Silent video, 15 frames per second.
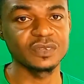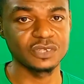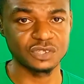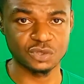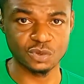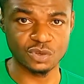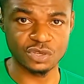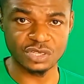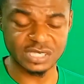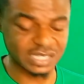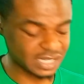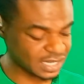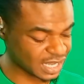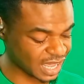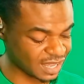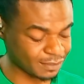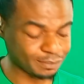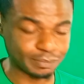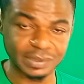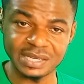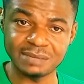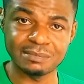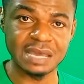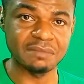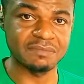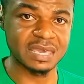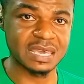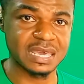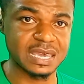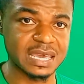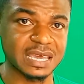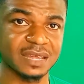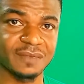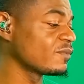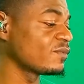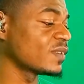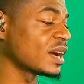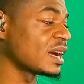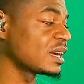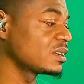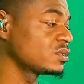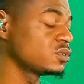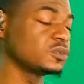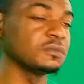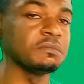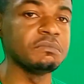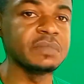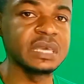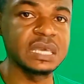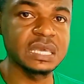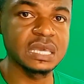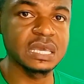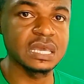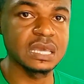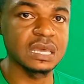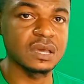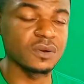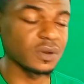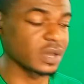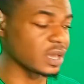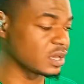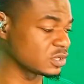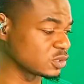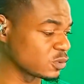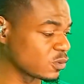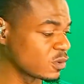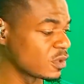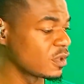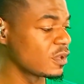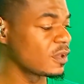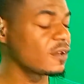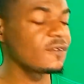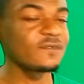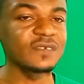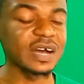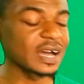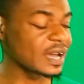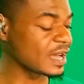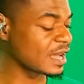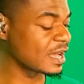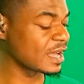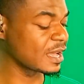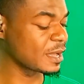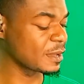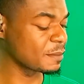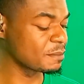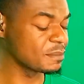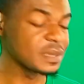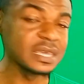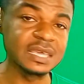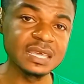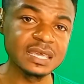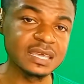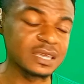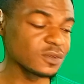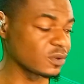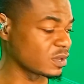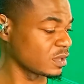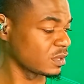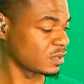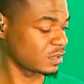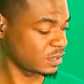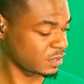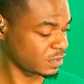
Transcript: So you see I'm playing my mi here, fa to mi. Okay, so fa mi. Okay.